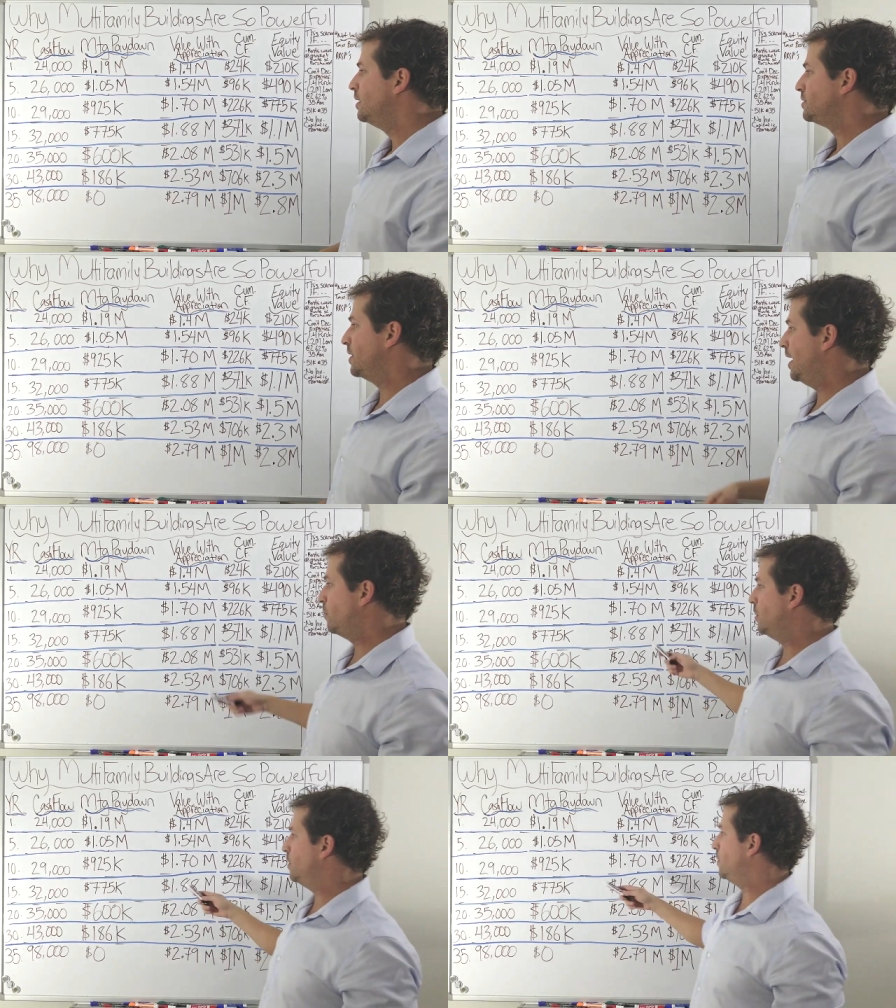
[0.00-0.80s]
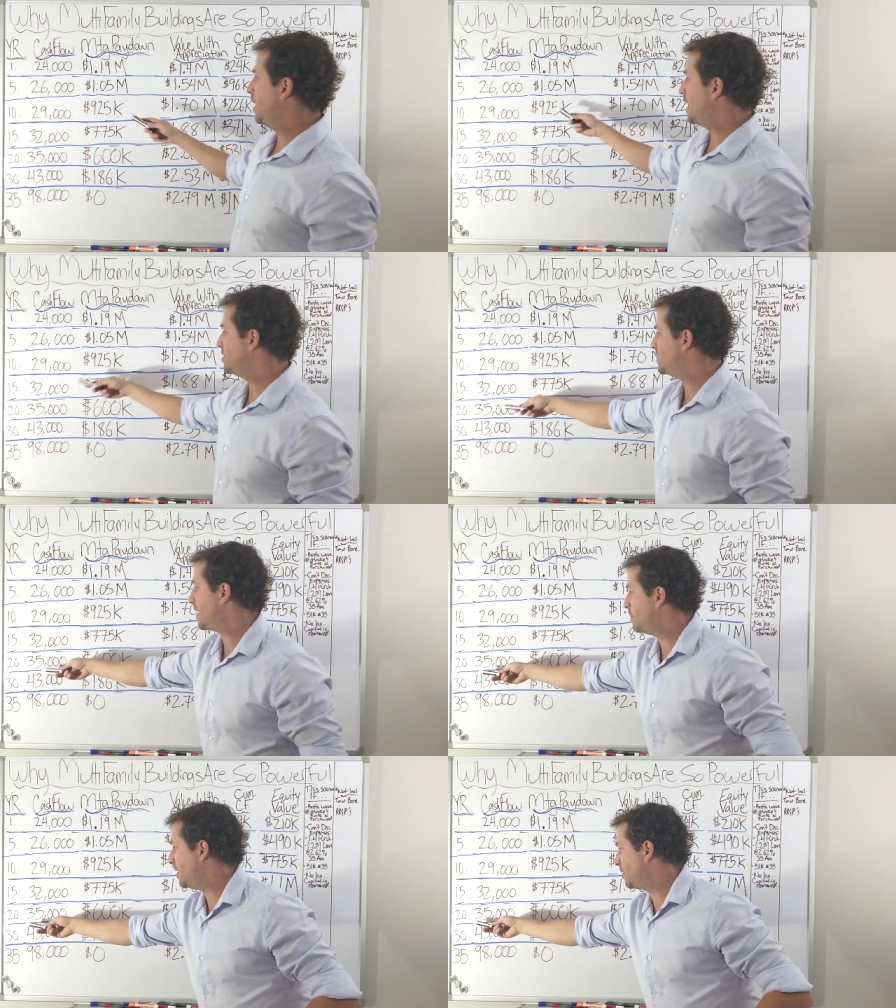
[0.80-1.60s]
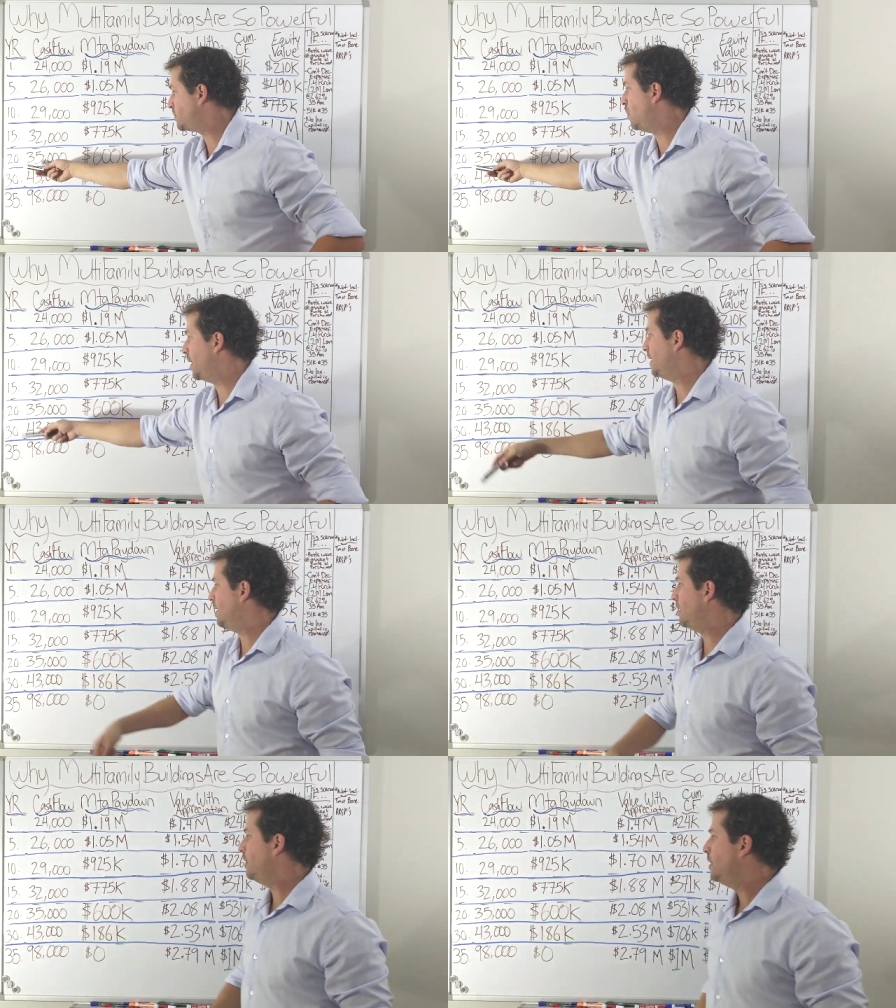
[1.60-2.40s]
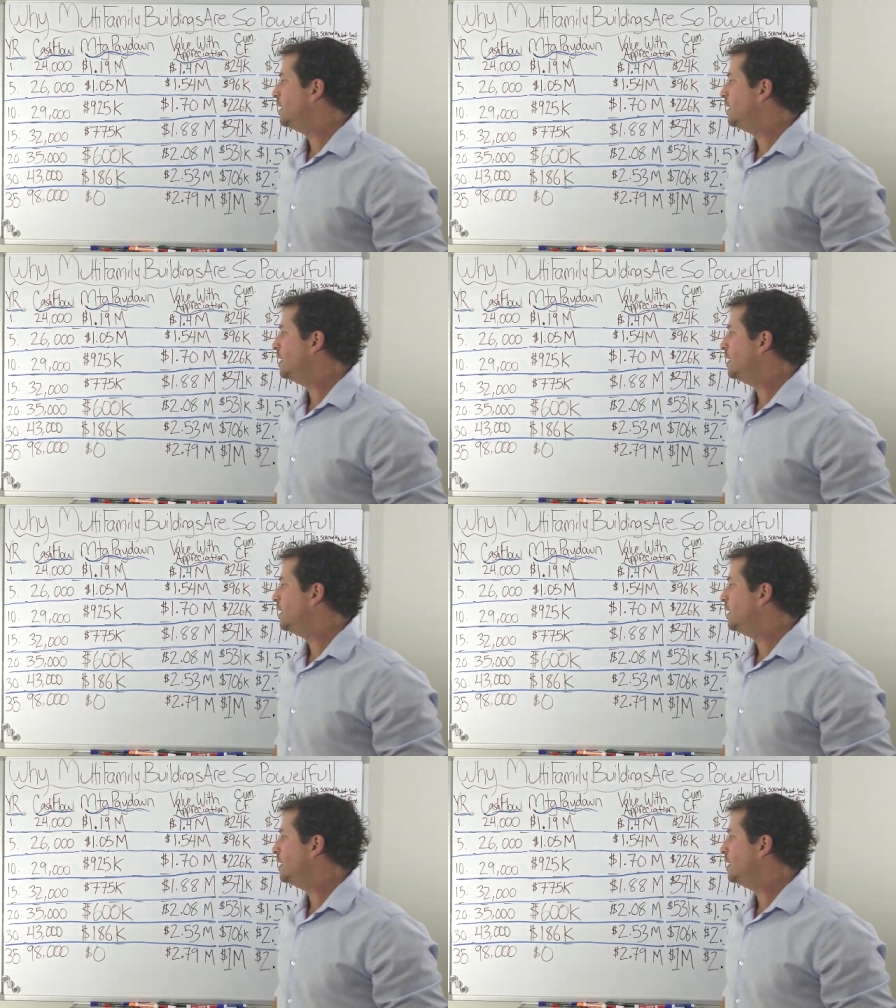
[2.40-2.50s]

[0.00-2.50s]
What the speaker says: So then we'll actually skip to year 20 here.